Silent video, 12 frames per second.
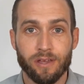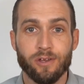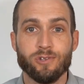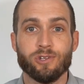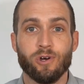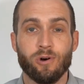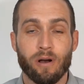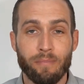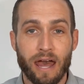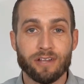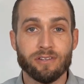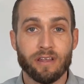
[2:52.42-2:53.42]
So
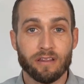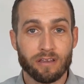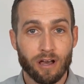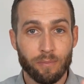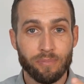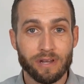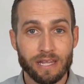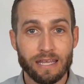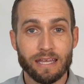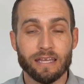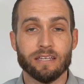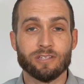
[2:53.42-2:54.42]
imagine that the
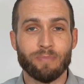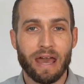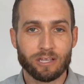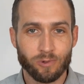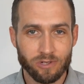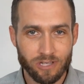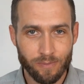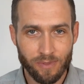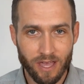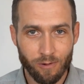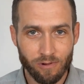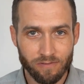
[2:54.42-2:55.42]
company is Maxwell
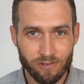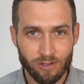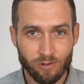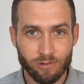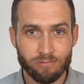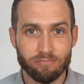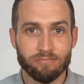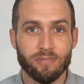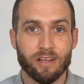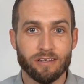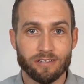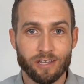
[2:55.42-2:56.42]
CPA Review,
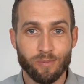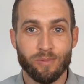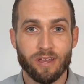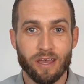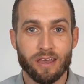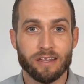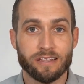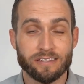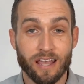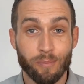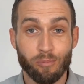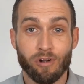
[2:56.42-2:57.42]
a CPA
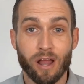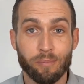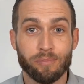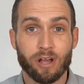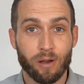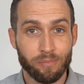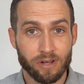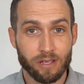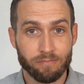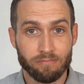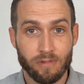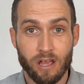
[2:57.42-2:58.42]
exam prep
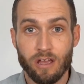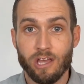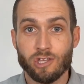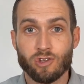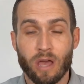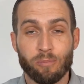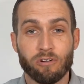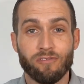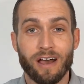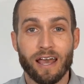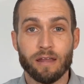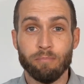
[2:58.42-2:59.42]
company. So I
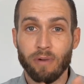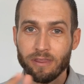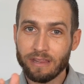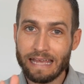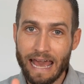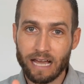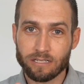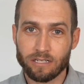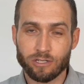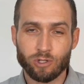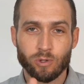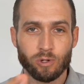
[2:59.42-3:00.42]
provide monthly
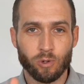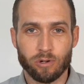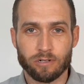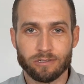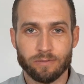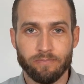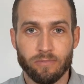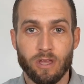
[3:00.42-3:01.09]
access to a course.